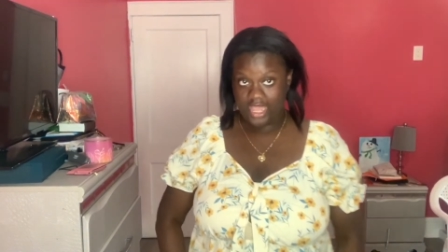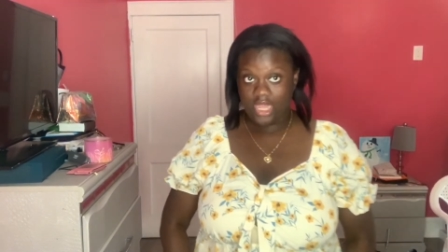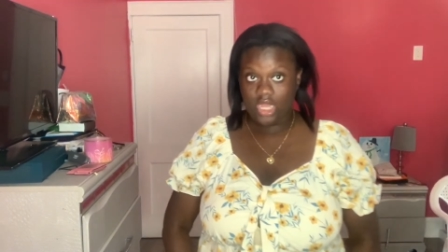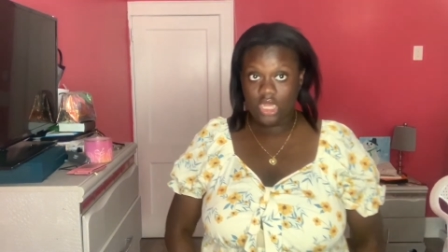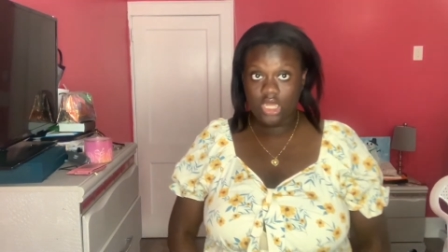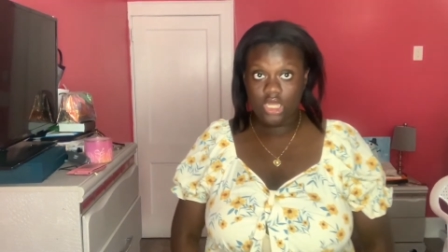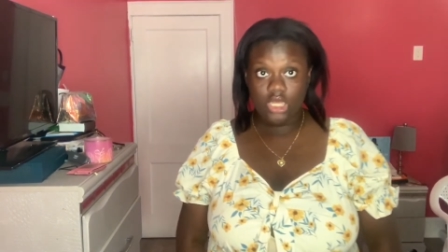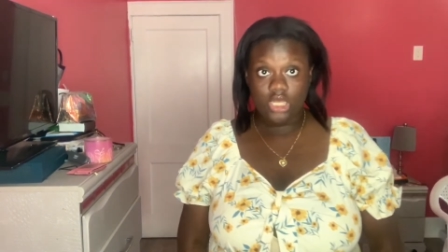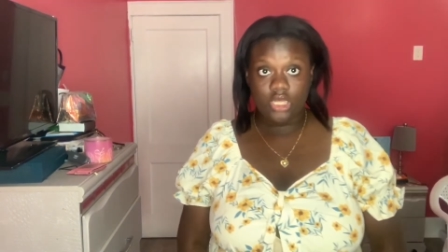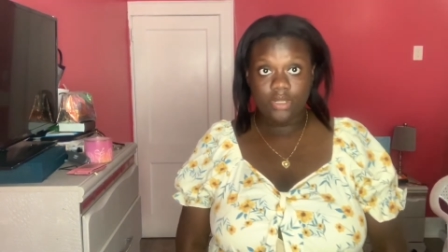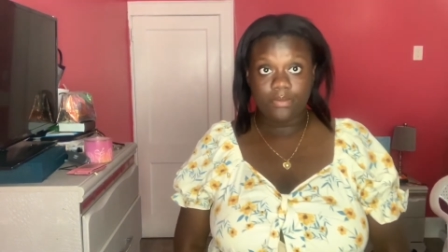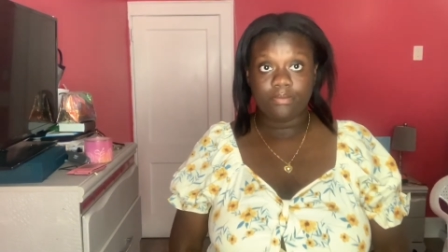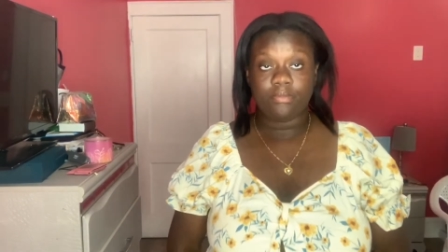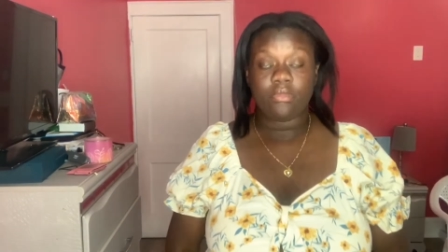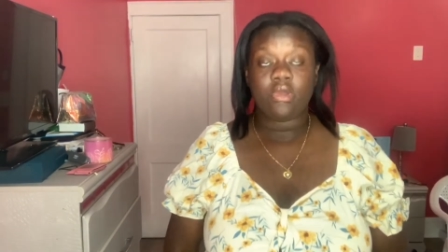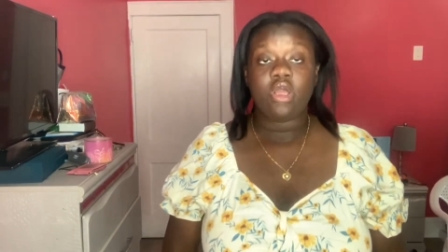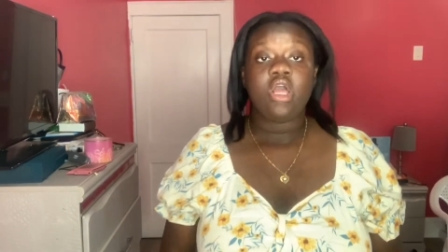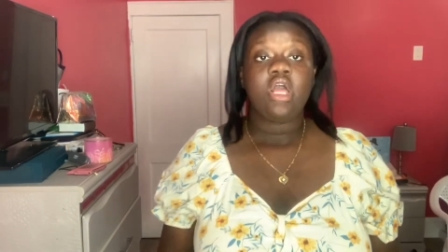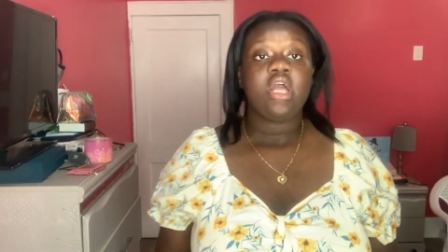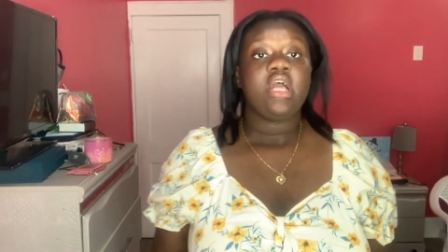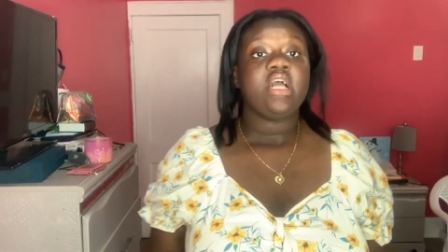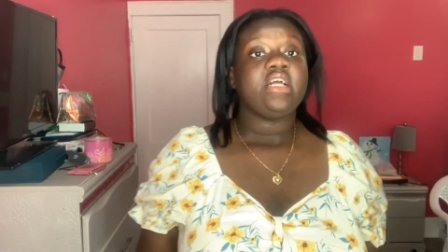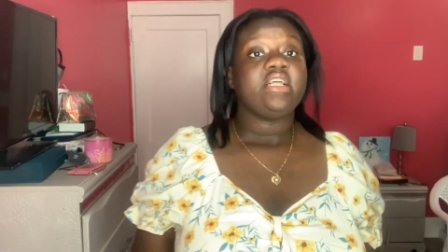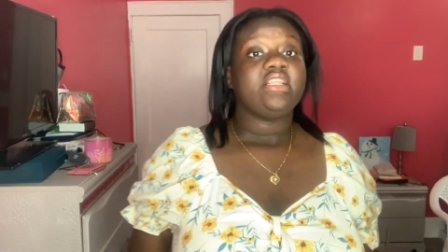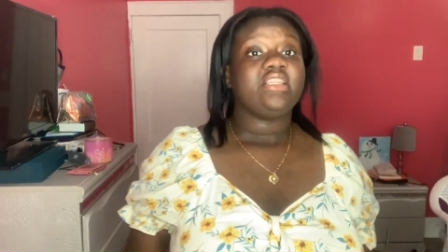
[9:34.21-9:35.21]
Um,
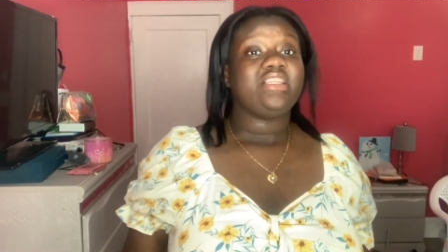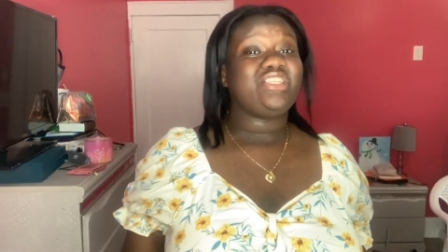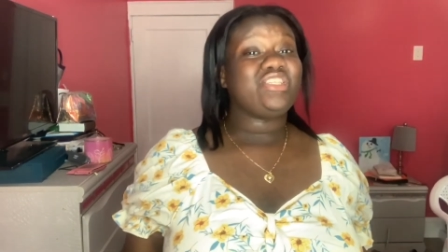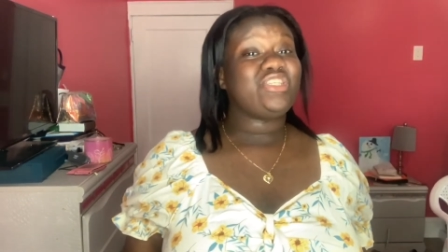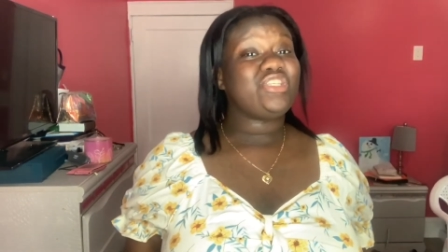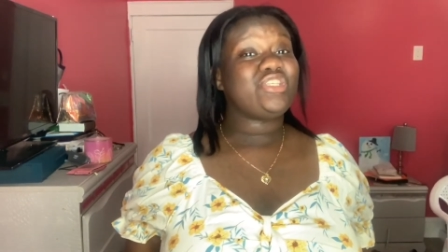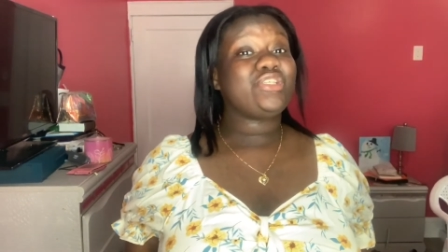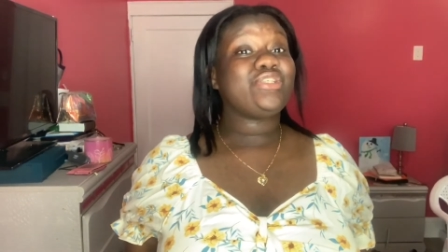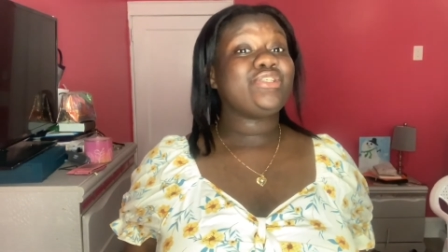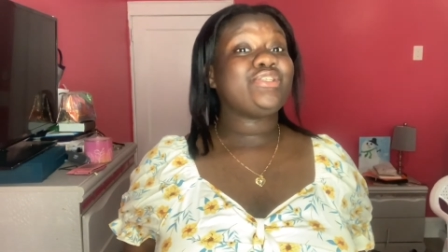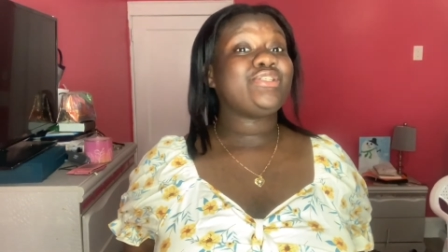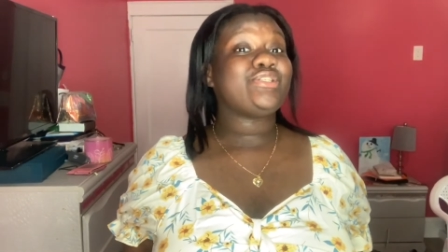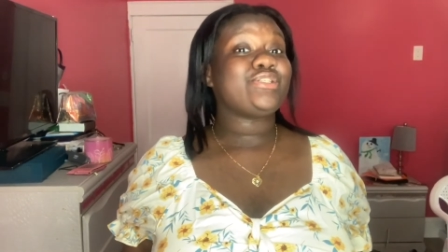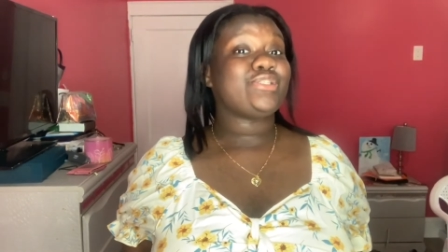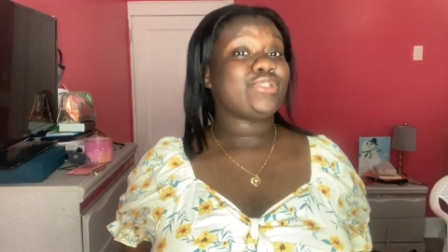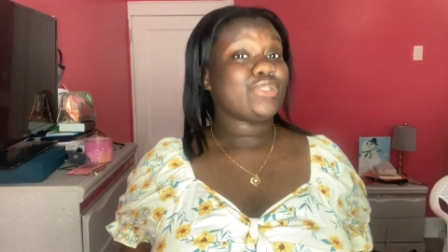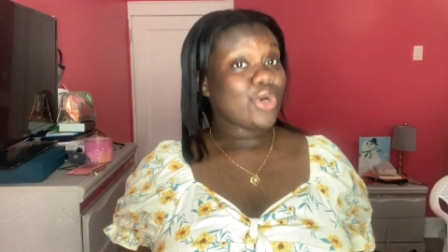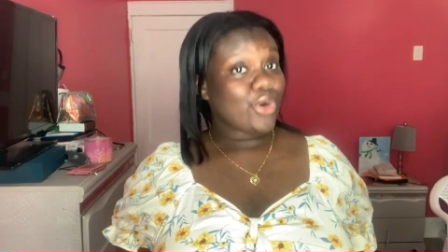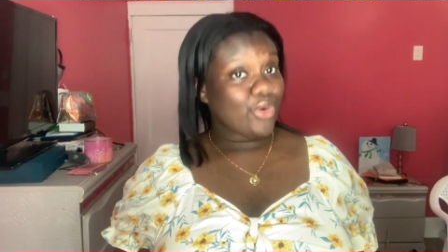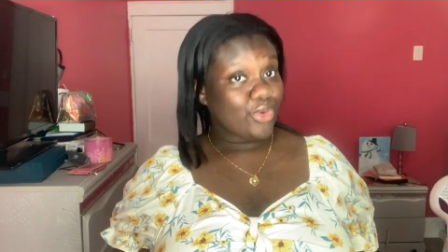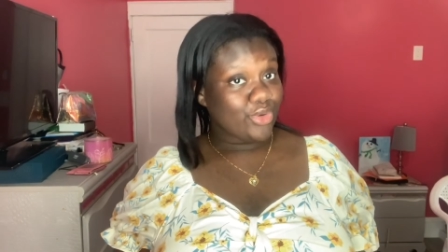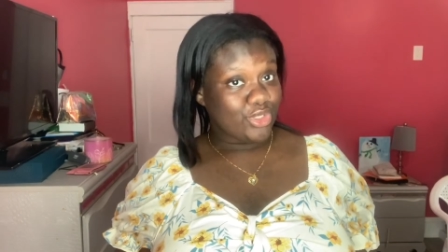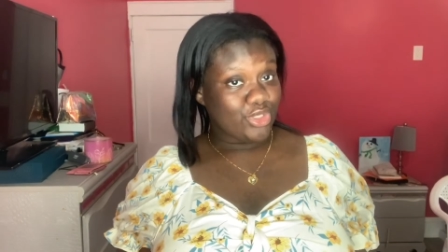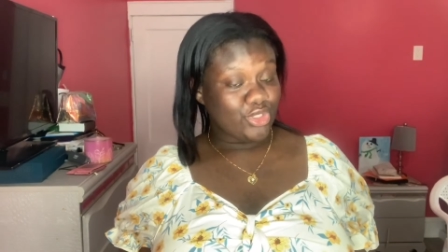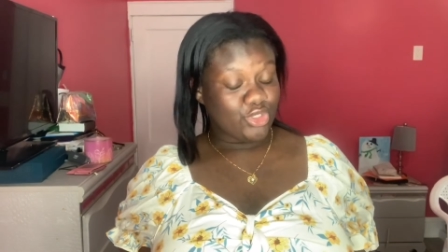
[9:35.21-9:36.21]
This is
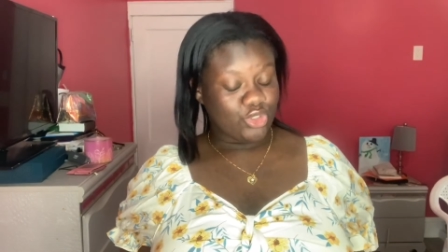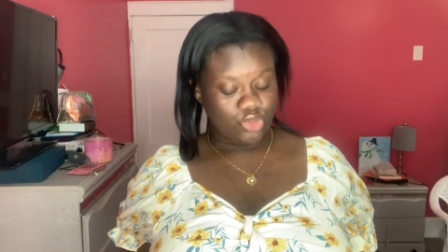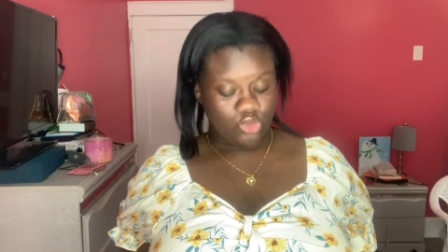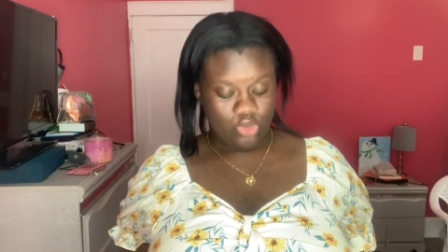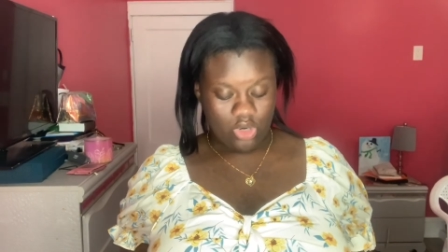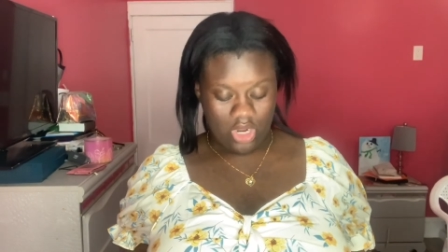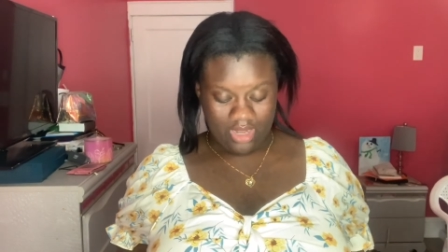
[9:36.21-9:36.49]
so cute.